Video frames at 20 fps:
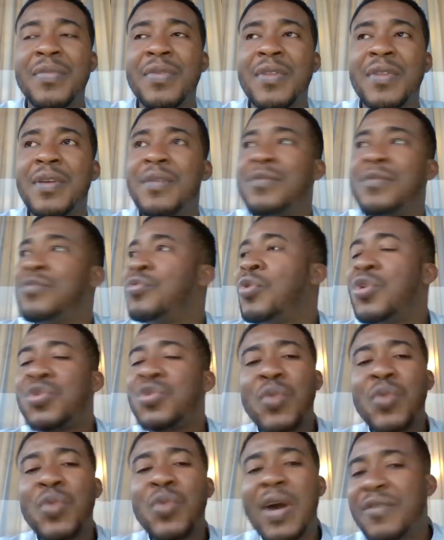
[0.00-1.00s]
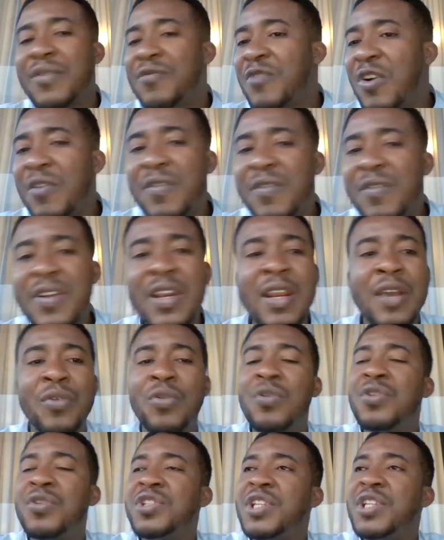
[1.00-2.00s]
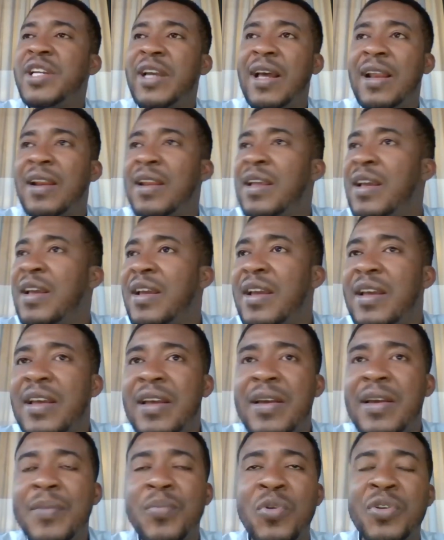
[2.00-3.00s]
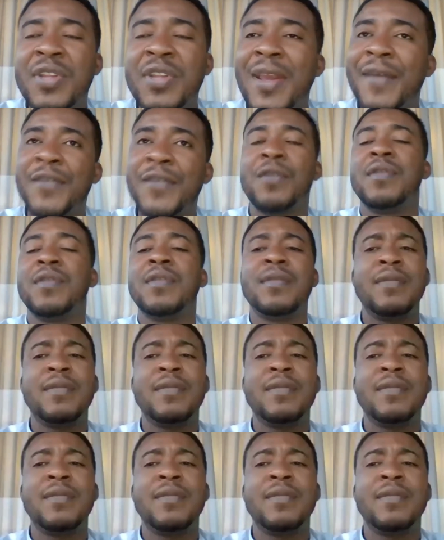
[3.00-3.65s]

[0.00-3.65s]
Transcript: Those who are involved in ecological protection,